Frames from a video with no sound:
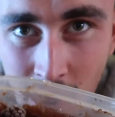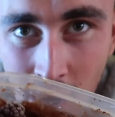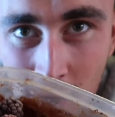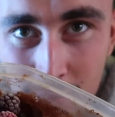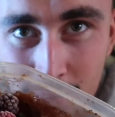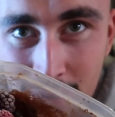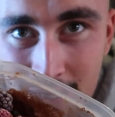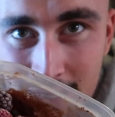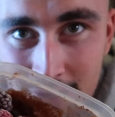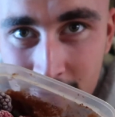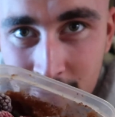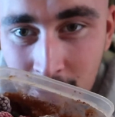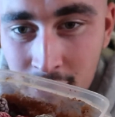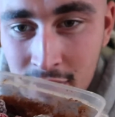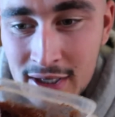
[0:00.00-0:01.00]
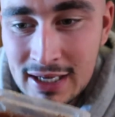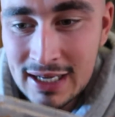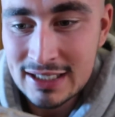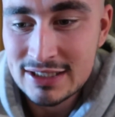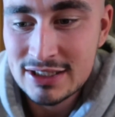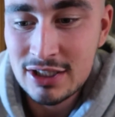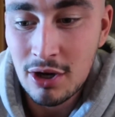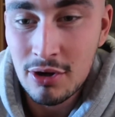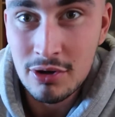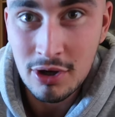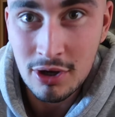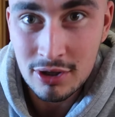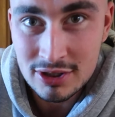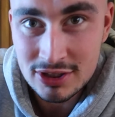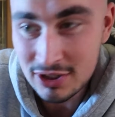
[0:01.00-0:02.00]
Unbelievable. It's so
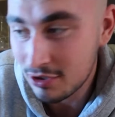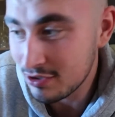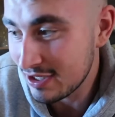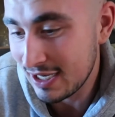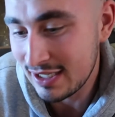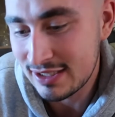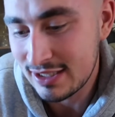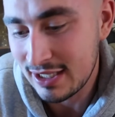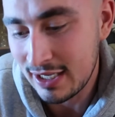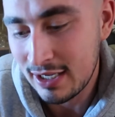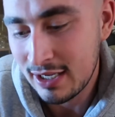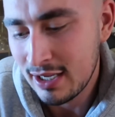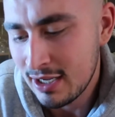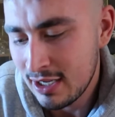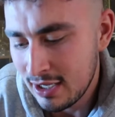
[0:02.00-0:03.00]
good, so tasty.